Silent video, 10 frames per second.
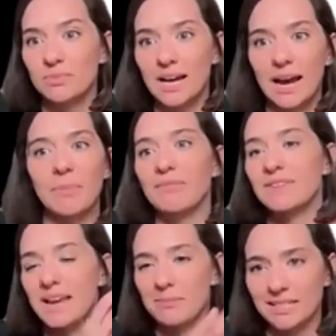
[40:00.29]
type. I've
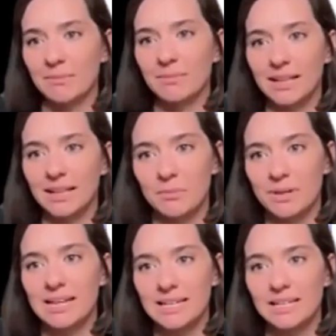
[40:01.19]
named it something that would
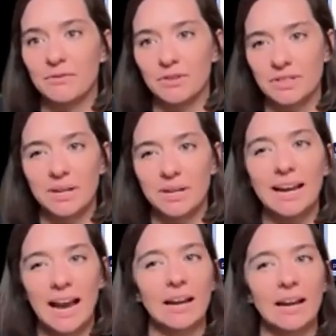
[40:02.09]
be easy for somebody to
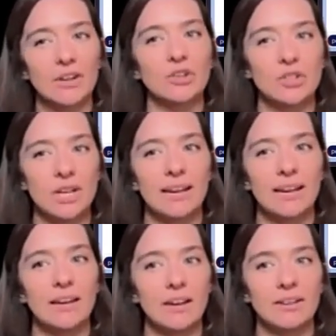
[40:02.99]
kind of understand
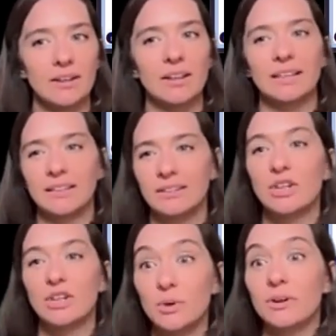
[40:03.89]
and
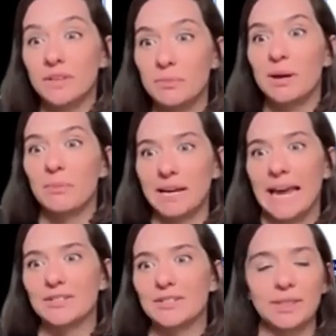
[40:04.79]
intuitively be able to
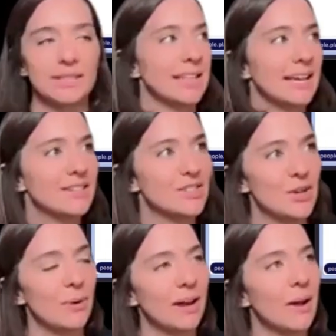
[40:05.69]
guess what this thing is
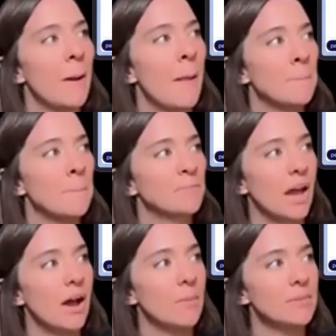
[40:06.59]
doing.
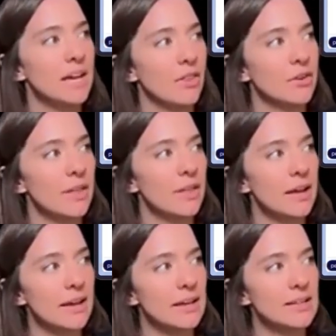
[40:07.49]
The other
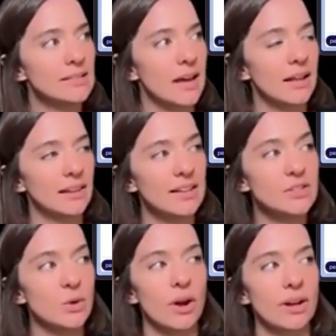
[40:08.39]
thing is
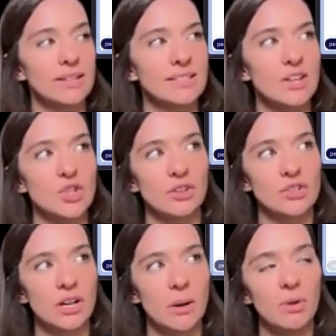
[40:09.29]
list organization.
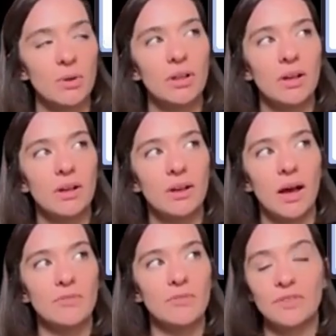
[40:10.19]
There's a couple
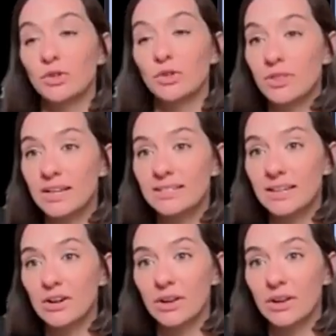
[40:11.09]
filter things in
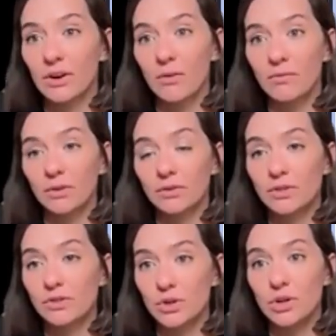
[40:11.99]
here that are helpful
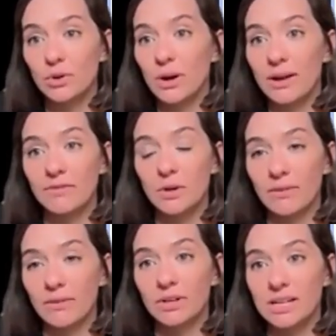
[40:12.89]
to you if you
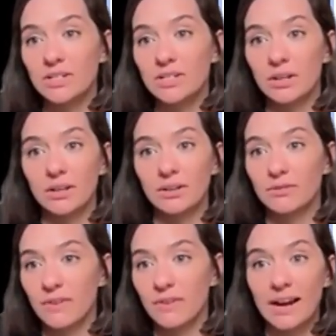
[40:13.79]
ever need to
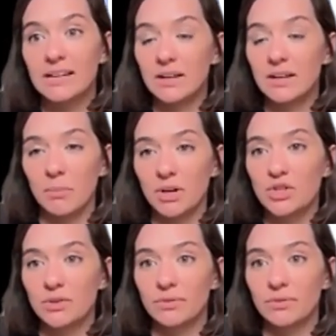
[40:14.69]
find a bunch of